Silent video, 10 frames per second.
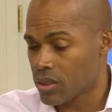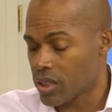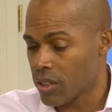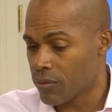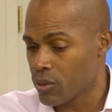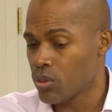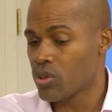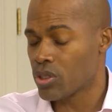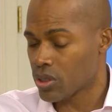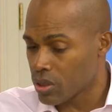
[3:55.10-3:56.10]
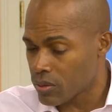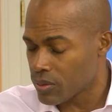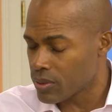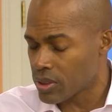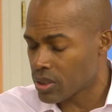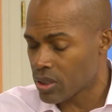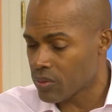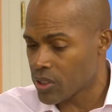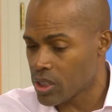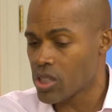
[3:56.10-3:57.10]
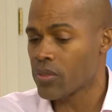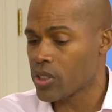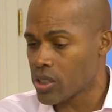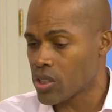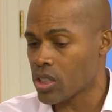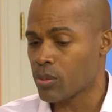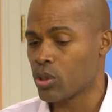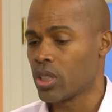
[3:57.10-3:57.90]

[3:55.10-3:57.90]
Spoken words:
get foods, to cook very easy, very accessible.